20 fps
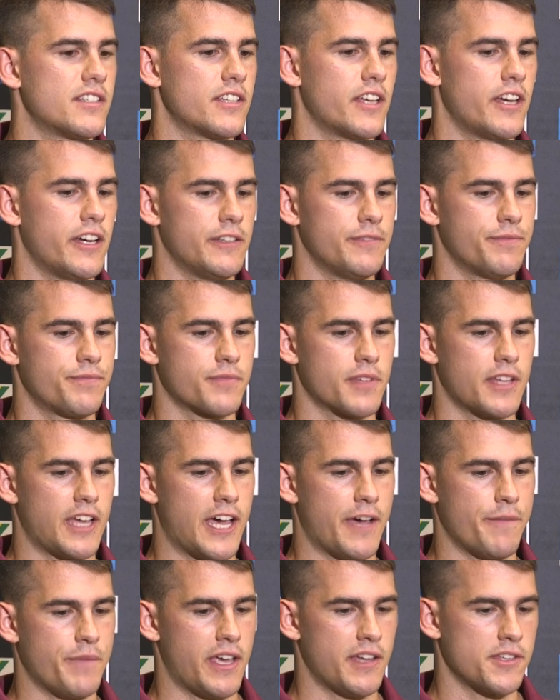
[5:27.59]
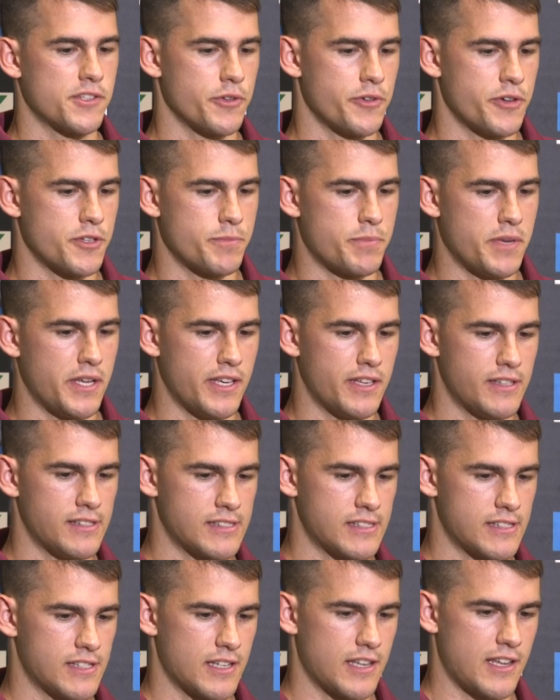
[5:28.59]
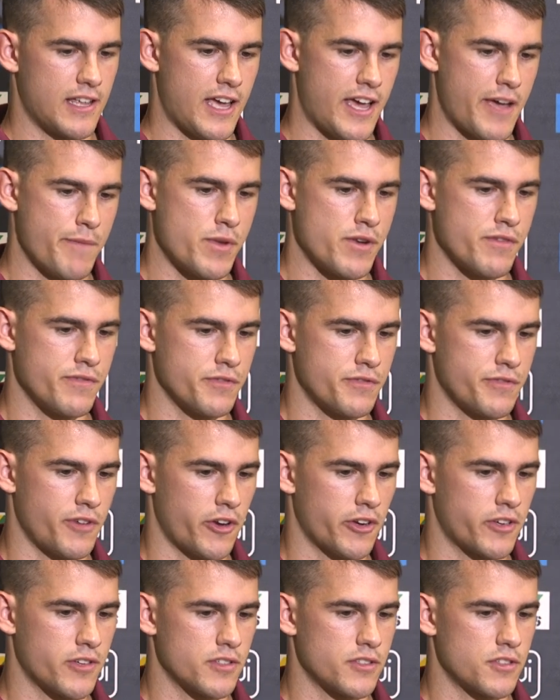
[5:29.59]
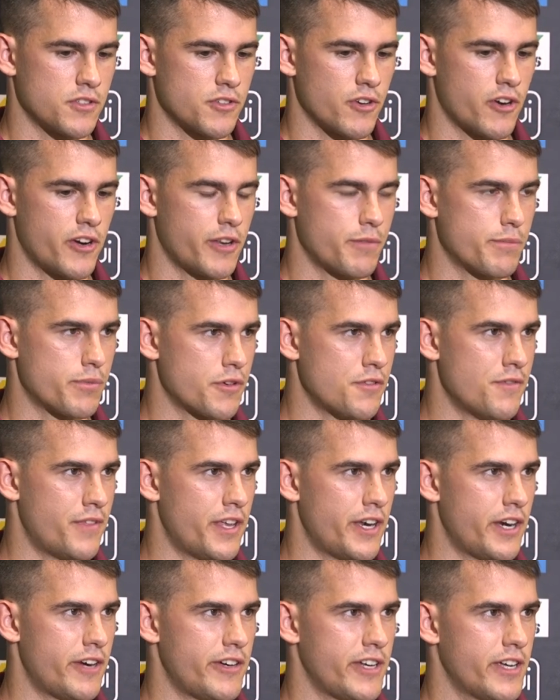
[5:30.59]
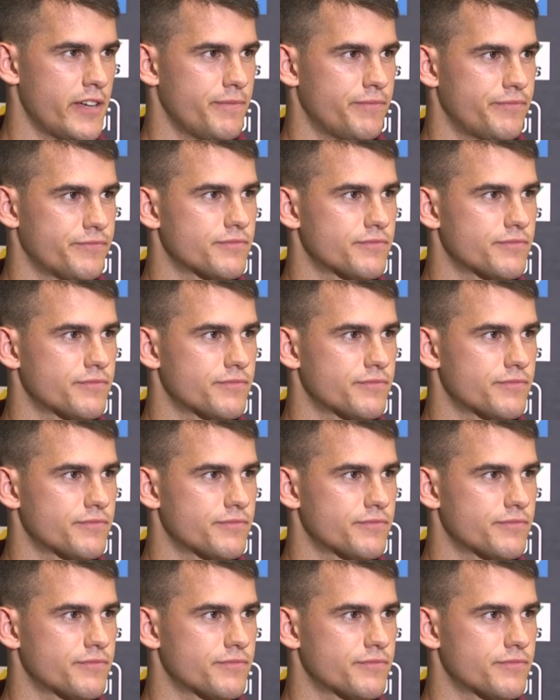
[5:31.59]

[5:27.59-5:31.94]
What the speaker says: So yeah, it's always been a bit of a focus to try and improve that area.